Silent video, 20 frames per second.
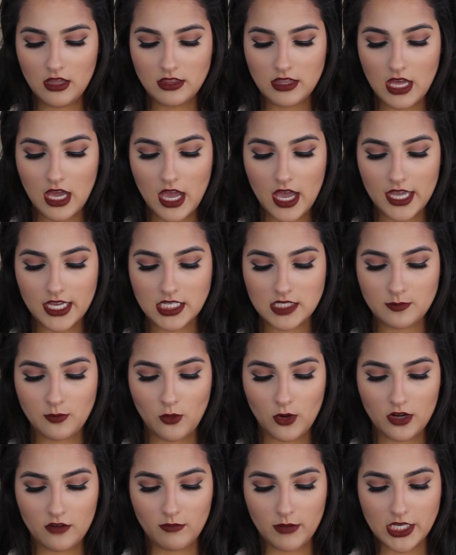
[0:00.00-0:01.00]
the highest
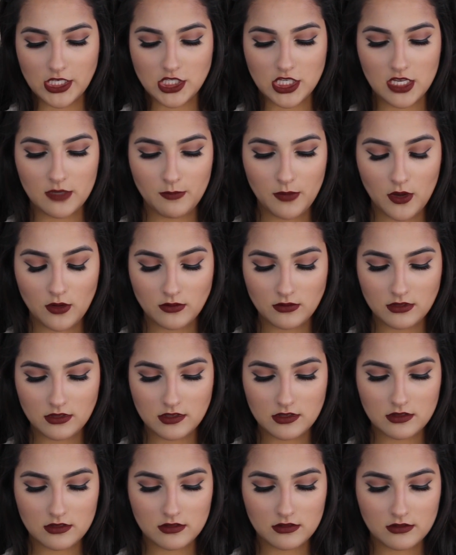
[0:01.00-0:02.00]
point of my
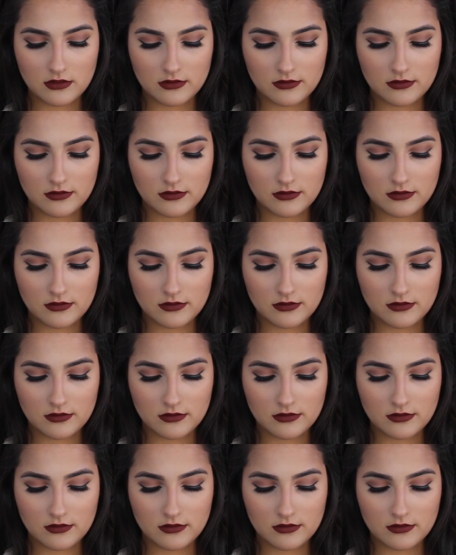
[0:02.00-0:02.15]
cheekbones.